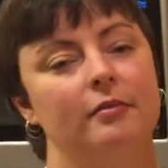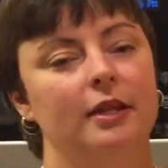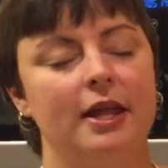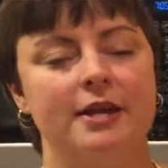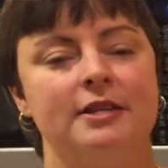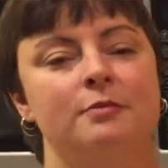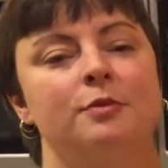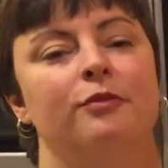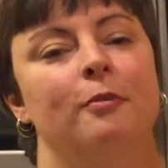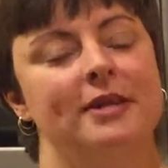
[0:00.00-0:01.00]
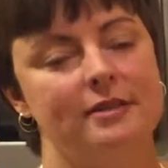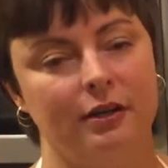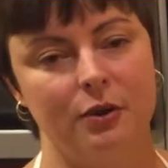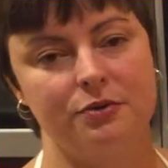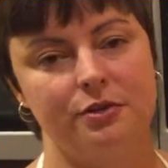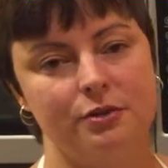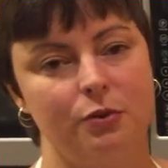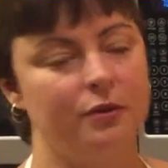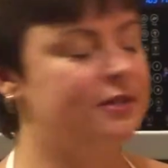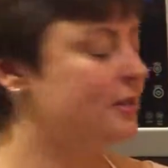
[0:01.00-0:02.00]
A lot of times before my son goes to
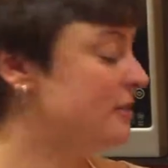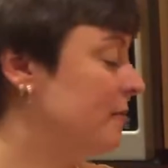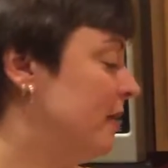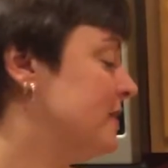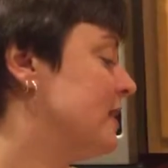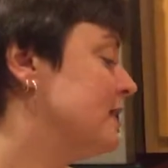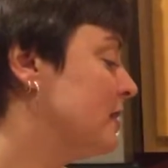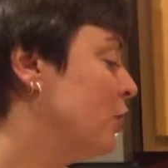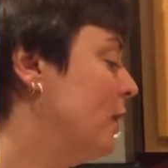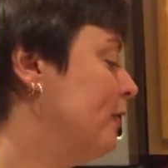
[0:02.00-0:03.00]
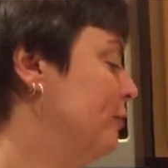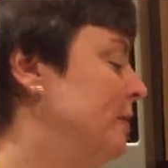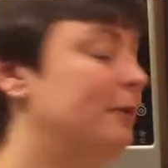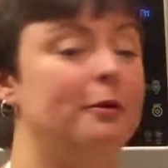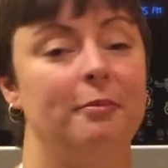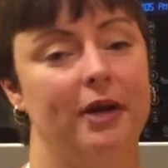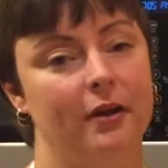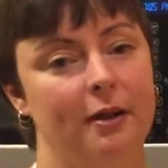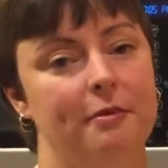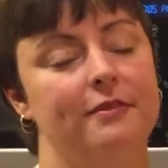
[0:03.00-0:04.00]
school, this is something that's nice and quick for me to prepare
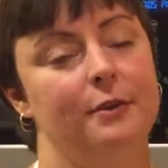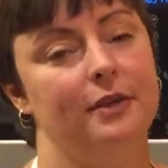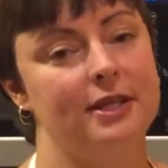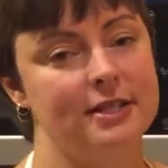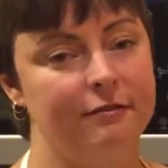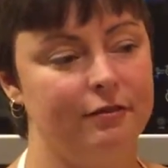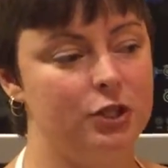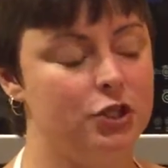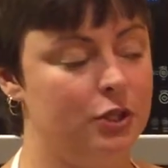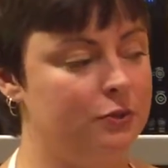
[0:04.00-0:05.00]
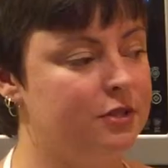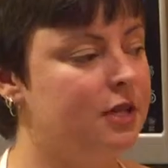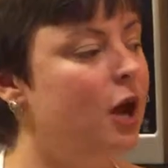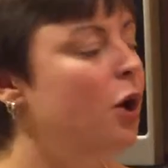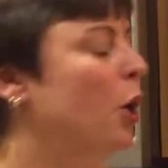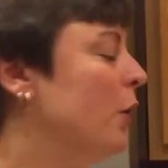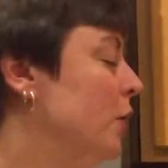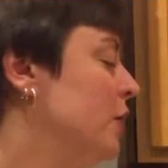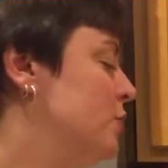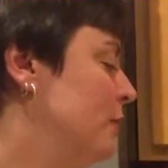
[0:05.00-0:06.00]
him if he would like to have French toast. Or you
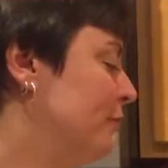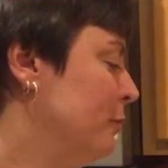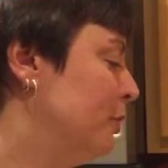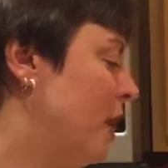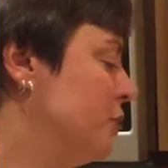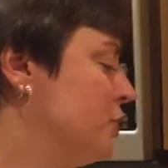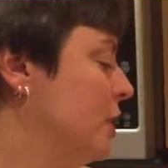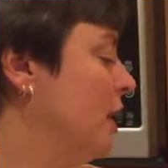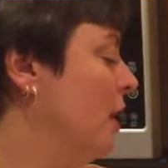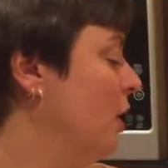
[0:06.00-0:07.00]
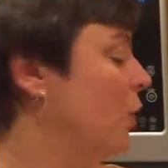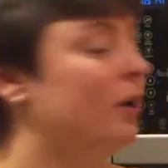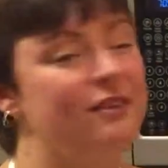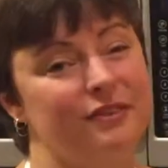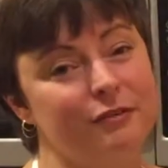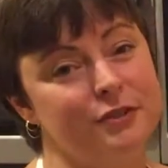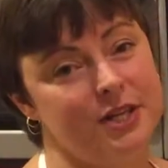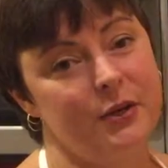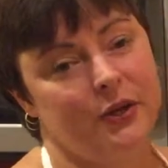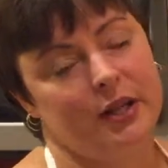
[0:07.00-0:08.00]
can do it for brunch, or even for
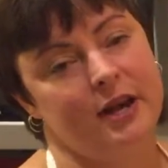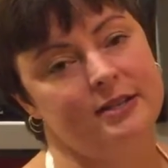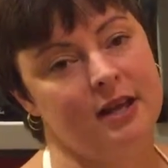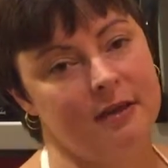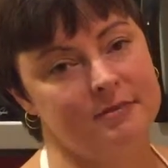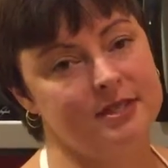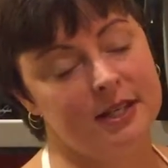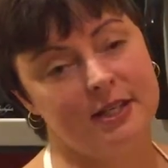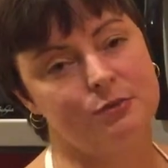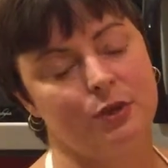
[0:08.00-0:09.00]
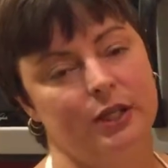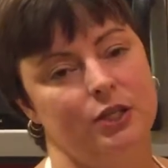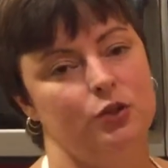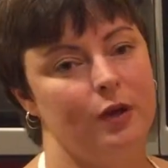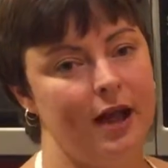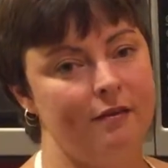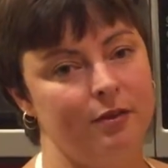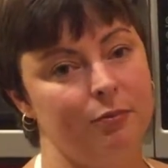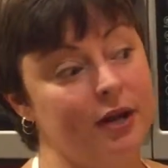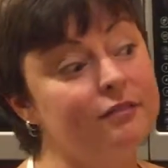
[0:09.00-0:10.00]
dinner a lot of times. The kids really enjoy
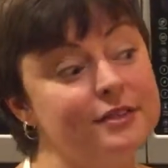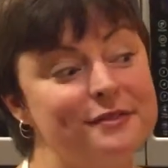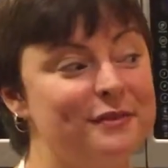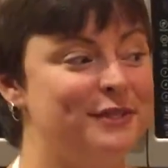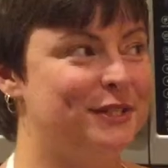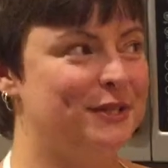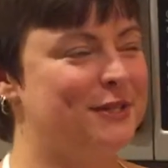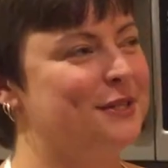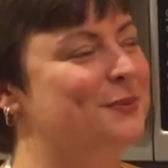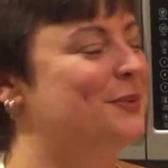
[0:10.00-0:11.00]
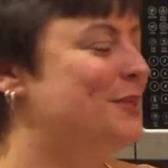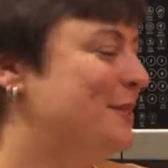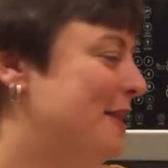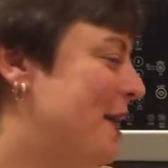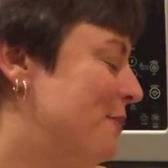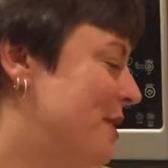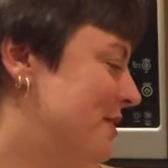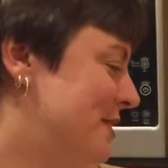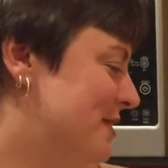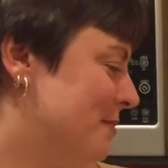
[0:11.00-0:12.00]
having breakfast for dinner, so we'll do that
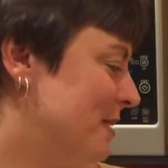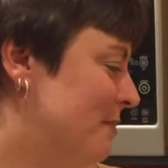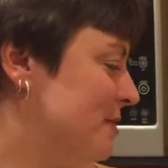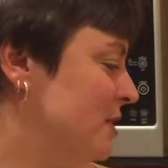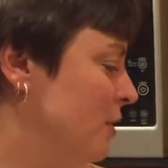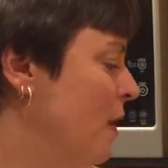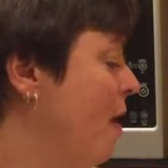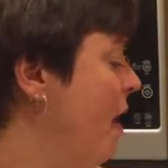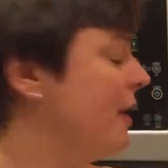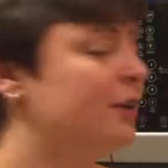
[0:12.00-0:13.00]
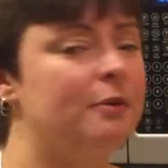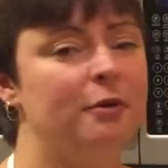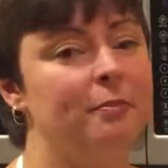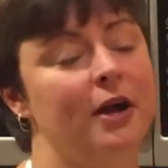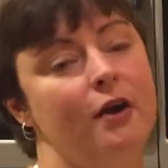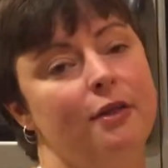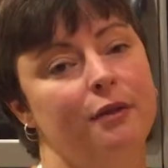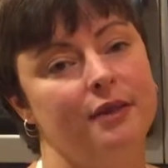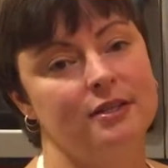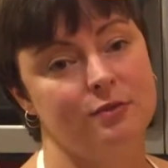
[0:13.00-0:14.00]
around here sometimes too. And you can prepare
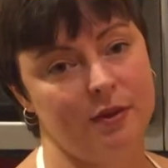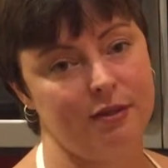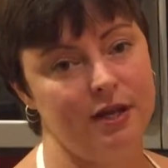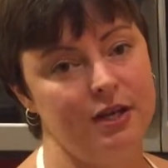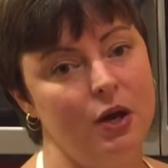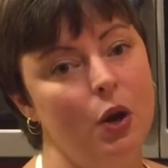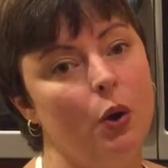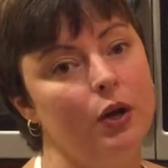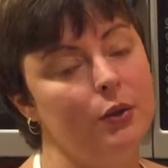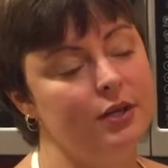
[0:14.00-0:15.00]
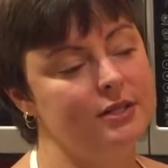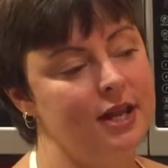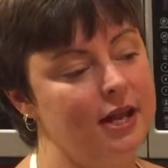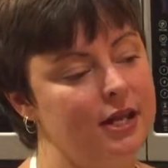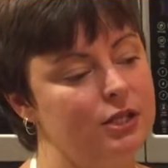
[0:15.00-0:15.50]
other things with it, or you can take